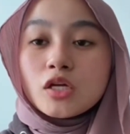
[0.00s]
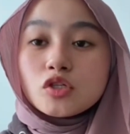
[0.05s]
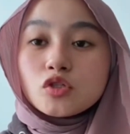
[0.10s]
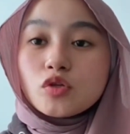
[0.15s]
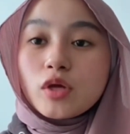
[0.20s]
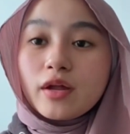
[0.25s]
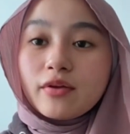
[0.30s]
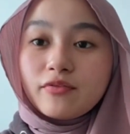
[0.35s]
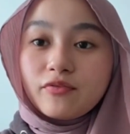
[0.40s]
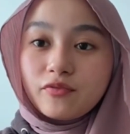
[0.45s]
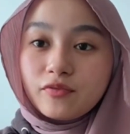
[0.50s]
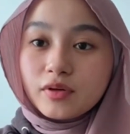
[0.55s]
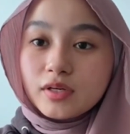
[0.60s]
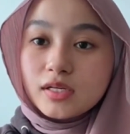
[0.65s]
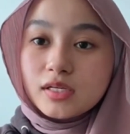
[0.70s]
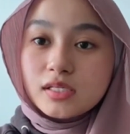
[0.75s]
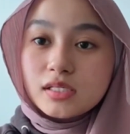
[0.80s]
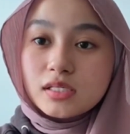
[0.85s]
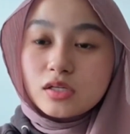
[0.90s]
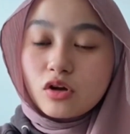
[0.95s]
So at
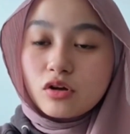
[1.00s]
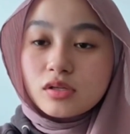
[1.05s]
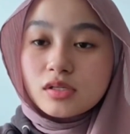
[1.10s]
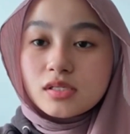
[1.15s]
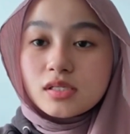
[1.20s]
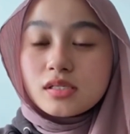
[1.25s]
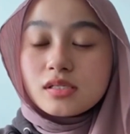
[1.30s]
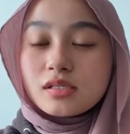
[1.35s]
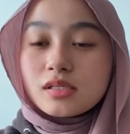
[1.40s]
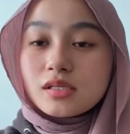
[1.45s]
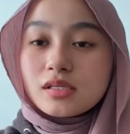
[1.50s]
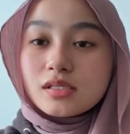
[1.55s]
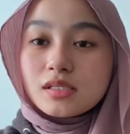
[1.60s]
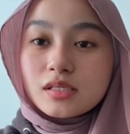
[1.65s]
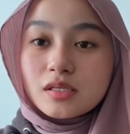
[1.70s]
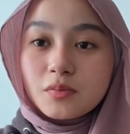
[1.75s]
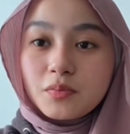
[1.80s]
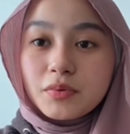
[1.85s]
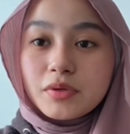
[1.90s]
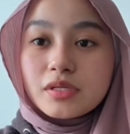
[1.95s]
first,
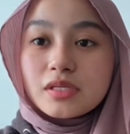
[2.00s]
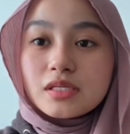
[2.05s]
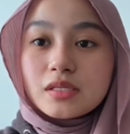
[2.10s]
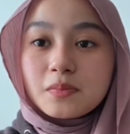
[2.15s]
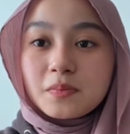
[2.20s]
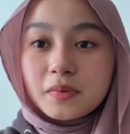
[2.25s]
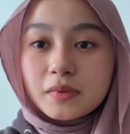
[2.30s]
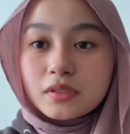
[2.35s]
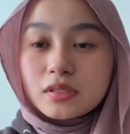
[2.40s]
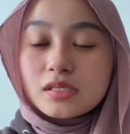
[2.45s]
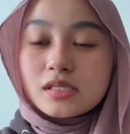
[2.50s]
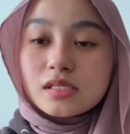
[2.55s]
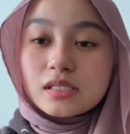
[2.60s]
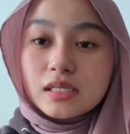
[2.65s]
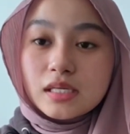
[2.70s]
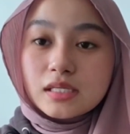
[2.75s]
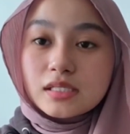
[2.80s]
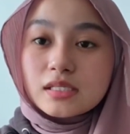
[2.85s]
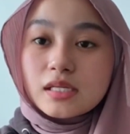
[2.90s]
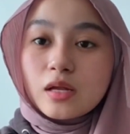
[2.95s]
consistency principle
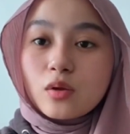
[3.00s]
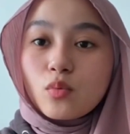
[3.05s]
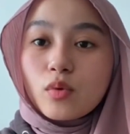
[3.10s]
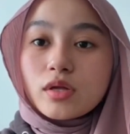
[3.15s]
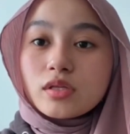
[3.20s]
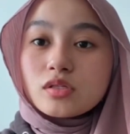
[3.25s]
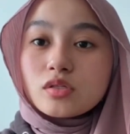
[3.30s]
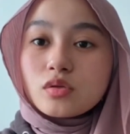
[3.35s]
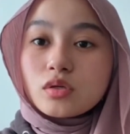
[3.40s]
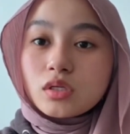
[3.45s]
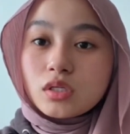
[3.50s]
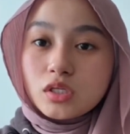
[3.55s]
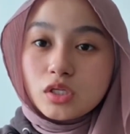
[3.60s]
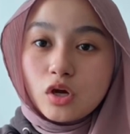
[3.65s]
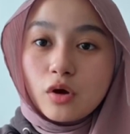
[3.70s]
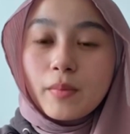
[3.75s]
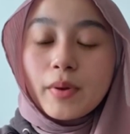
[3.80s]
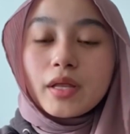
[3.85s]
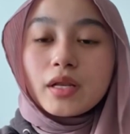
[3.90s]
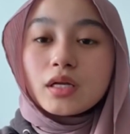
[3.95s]
states that once you
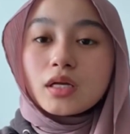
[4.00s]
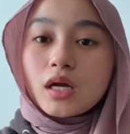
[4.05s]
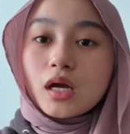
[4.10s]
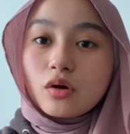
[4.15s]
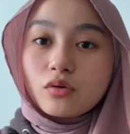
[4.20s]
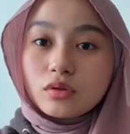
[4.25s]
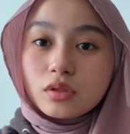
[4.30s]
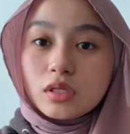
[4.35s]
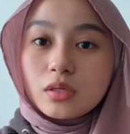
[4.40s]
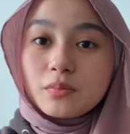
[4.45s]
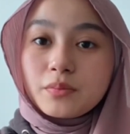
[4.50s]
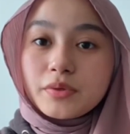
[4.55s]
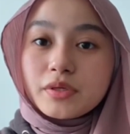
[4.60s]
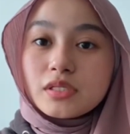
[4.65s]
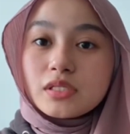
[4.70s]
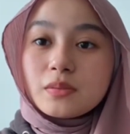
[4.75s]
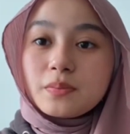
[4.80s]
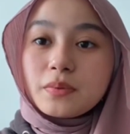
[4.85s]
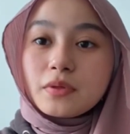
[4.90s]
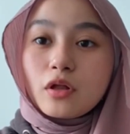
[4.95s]
adopt an accounting
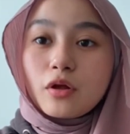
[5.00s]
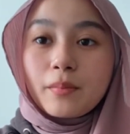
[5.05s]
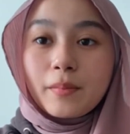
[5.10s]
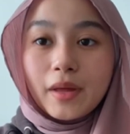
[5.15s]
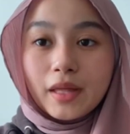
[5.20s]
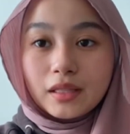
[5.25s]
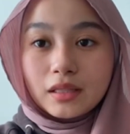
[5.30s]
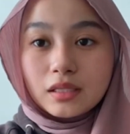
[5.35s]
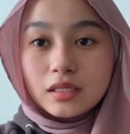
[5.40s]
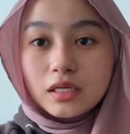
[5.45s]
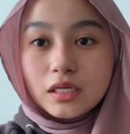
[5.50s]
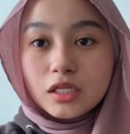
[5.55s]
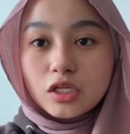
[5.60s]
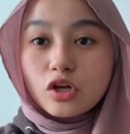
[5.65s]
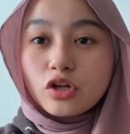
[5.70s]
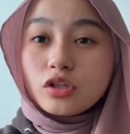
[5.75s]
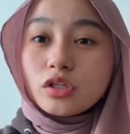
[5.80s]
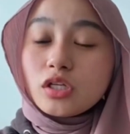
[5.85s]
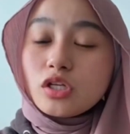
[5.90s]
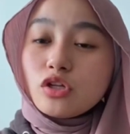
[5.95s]
principle or
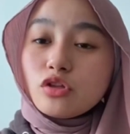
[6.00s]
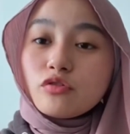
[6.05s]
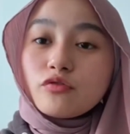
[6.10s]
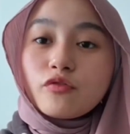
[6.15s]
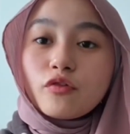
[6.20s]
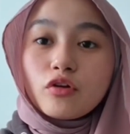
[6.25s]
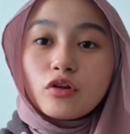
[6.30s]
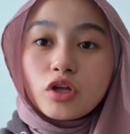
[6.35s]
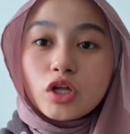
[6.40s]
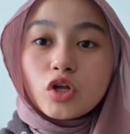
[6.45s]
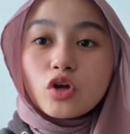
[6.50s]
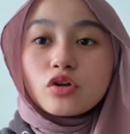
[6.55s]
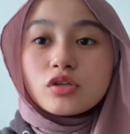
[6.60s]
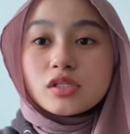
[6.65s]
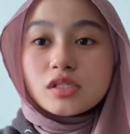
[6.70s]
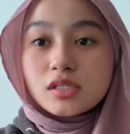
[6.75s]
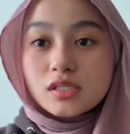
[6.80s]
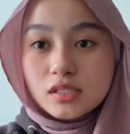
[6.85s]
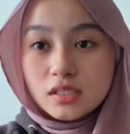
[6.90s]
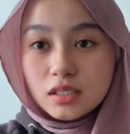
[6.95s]
method, continue to follow it
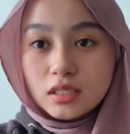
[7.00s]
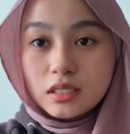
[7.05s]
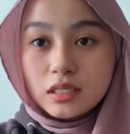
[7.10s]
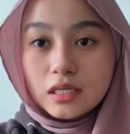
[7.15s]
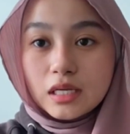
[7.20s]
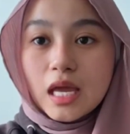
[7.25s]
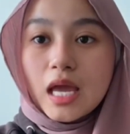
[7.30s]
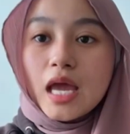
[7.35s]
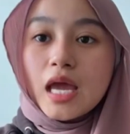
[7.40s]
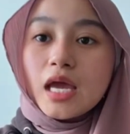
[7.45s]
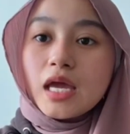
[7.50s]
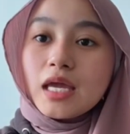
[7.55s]
consistently.